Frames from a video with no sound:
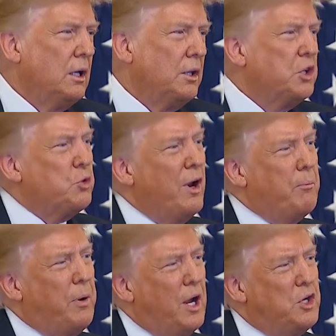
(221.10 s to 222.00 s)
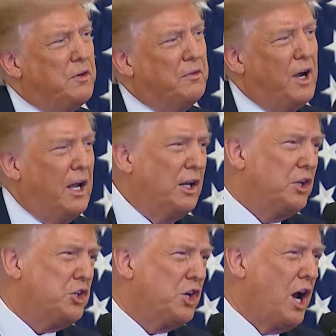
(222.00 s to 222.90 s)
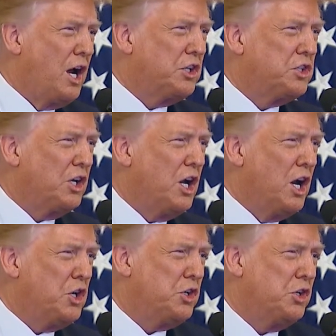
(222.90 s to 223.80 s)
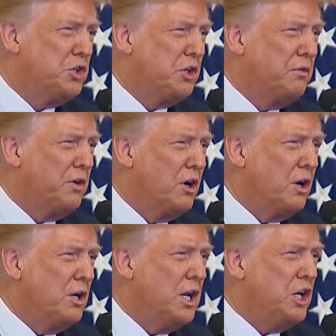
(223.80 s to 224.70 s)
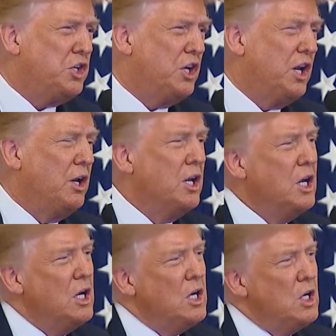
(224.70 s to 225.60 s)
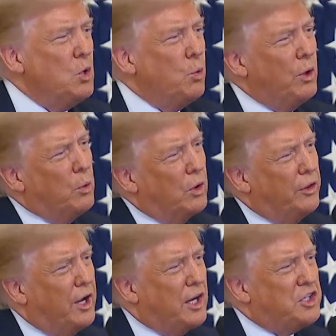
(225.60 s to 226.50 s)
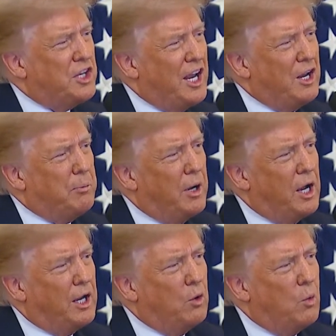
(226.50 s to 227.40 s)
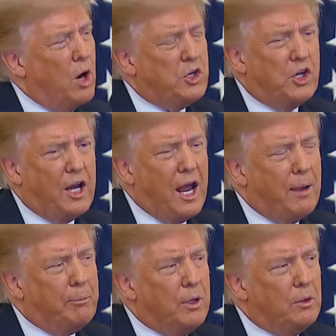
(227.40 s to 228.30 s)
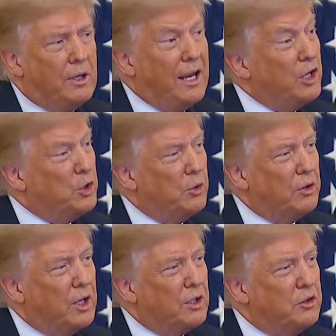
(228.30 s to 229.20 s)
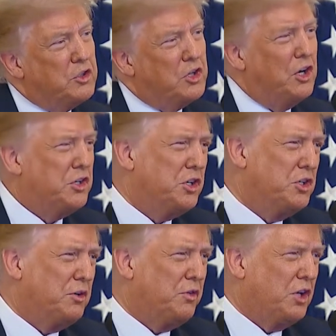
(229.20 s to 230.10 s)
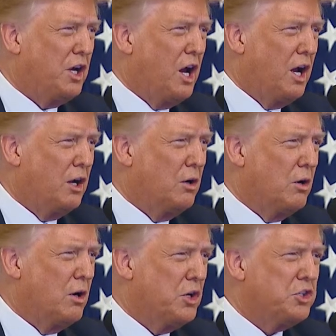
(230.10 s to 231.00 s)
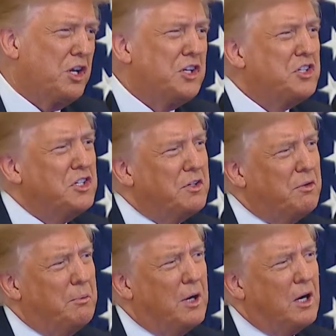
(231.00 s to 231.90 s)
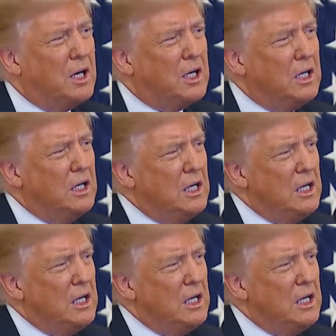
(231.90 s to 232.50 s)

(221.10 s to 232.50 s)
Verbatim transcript: This rampage of violence shocks the conscience of our nation, and we will not stand by and watch it happen. Can't do that. The citizens of Chicago are citizens of America,